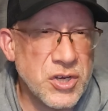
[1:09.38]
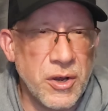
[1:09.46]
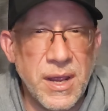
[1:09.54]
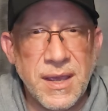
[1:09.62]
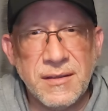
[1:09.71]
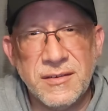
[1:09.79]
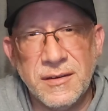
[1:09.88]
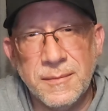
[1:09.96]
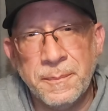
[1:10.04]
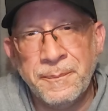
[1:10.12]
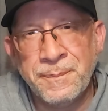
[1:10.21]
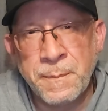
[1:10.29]
cranks
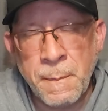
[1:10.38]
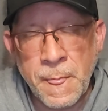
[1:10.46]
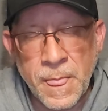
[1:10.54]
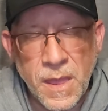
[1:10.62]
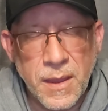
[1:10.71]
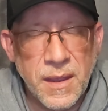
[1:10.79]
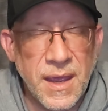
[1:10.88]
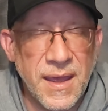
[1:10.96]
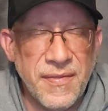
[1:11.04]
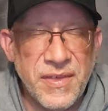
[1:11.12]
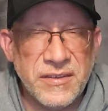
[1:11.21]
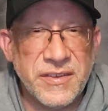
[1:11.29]
and
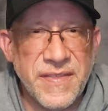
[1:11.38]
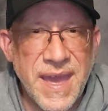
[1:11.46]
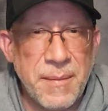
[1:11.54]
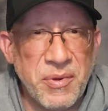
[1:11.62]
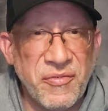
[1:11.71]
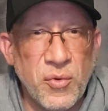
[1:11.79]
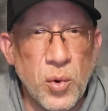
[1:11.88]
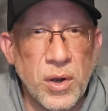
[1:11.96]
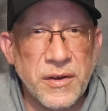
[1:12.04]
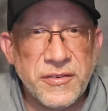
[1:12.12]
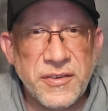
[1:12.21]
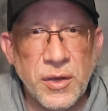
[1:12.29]
this and that
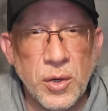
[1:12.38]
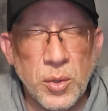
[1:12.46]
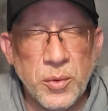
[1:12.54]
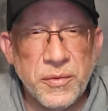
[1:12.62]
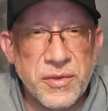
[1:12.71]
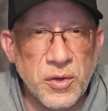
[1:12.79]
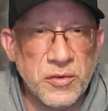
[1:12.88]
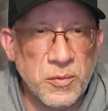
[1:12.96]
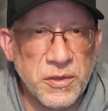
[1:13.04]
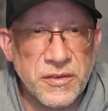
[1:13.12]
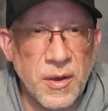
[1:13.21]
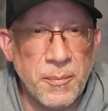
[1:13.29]
before, so those
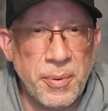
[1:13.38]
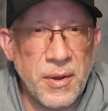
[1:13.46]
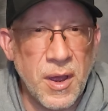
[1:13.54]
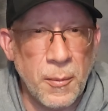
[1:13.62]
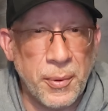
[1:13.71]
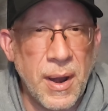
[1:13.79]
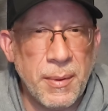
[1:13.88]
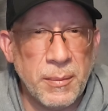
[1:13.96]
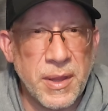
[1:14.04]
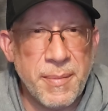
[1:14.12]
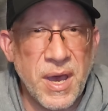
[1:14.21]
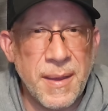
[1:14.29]
ones I'll
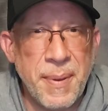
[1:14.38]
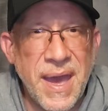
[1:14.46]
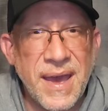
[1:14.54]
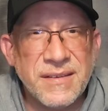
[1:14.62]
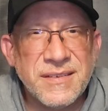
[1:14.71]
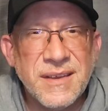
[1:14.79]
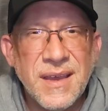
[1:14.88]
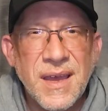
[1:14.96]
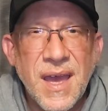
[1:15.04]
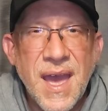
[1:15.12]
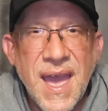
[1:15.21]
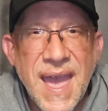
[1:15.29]
probably bypass,
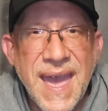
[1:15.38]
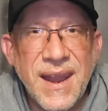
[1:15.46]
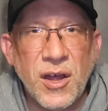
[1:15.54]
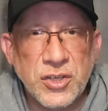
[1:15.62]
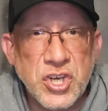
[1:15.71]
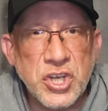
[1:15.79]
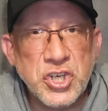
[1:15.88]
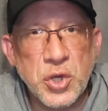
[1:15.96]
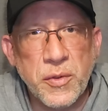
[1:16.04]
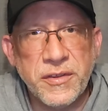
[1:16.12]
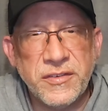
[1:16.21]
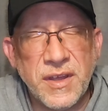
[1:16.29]
and I'll just
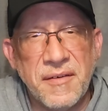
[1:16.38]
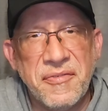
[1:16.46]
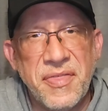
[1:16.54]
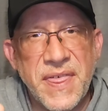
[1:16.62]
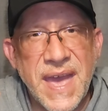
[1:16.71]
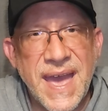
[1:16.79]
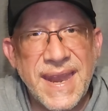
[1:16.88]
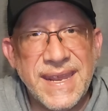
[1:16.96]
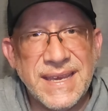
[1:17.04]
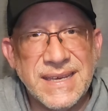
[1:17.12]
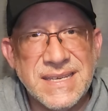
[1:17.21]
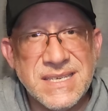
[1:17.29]
show the stuff that
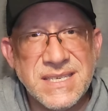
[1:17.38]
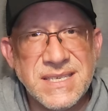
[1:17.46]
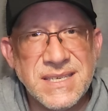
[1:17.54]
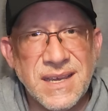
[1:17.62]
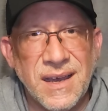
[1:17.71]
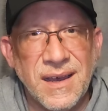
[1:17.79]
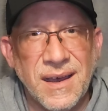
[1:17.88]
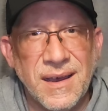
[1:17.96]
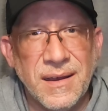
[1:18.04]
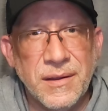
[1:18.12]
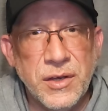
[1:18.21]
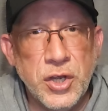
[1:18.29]
is
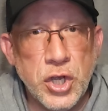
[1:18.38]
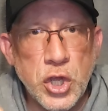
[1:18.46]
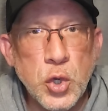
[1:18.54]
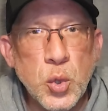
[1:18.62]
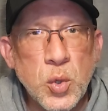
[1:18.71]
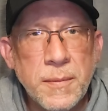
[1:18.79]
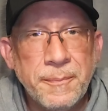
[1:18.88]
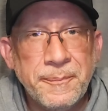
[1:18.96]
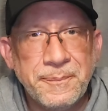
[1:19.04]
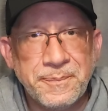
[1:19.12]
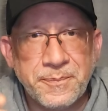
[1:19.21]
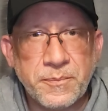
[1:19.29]
new
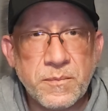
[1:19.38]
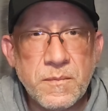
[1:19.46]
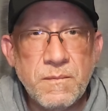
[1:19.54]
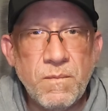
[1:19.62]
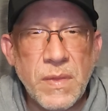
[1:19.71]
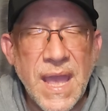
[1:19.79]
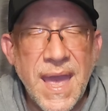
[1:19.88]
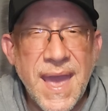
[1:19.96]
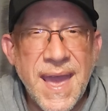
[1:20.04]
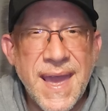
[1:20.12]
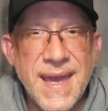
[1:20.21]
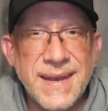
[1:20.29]

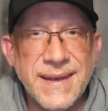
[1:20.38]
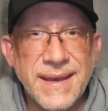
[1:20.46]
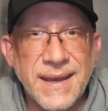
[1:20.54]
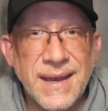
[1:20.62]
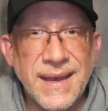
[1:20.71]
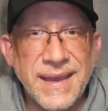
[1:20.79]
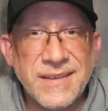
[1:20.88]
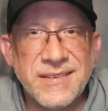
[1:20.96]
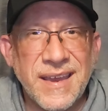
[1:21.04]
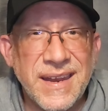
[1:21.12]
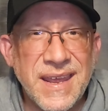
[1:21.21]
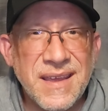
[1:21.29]
and
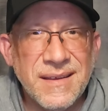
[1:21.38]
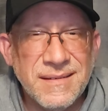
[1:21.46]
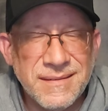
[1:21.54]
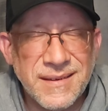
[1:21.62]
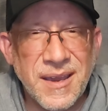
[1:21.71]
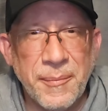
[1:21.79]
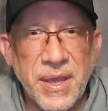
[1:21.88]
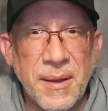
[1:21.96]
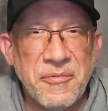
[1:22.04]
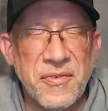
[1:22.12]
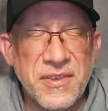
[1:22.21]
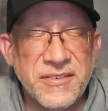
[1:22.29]
exciting coming
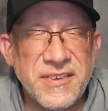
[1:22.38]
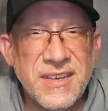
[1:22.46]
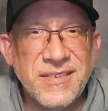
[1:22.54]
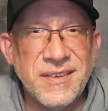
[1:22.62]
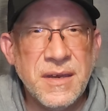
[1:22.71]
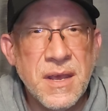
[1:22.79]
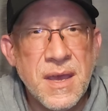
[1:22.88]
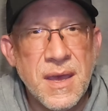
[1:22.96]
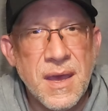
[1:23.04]
up for the season.